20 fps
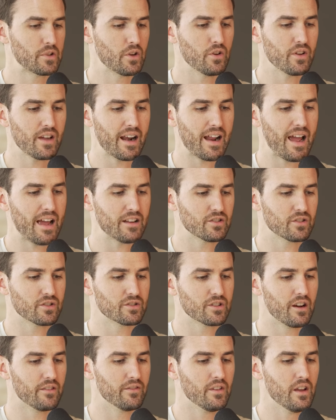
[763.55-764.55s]
So you got to ask
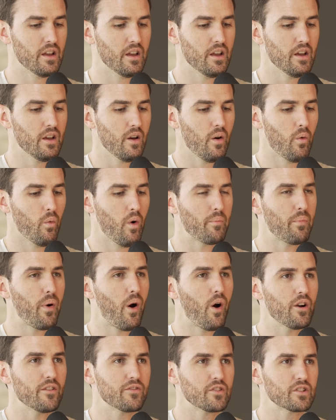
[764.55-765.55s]
yourself, what
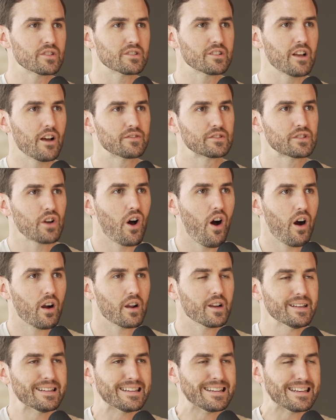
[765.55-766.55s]
part of your
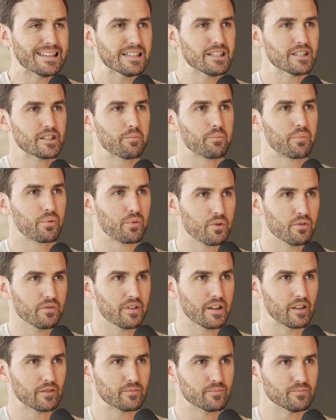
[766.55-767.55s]
self-talk needs
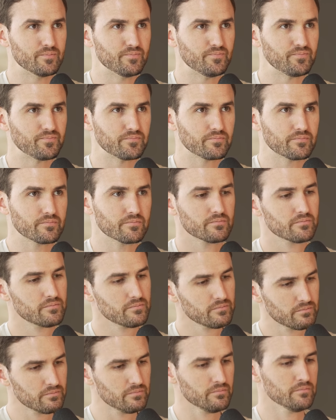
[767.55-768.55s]
improving?
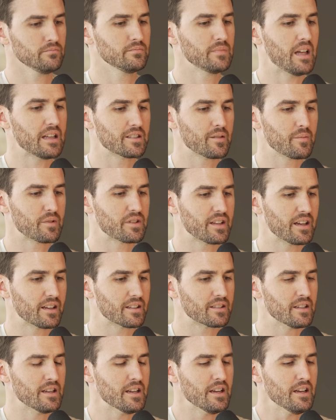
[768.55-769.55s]
That's number
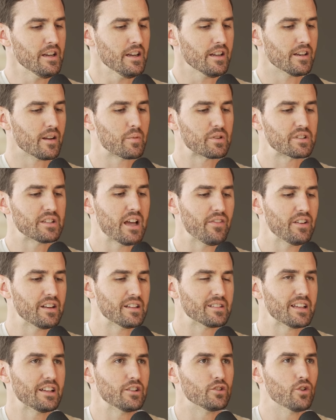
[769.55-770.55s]
six. Number seven
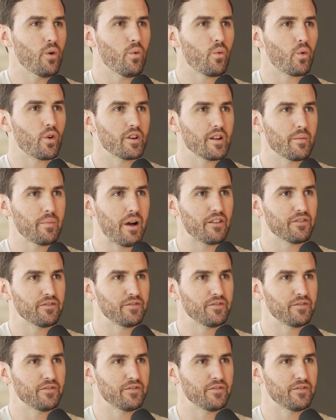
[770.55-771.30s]
is they don't worry about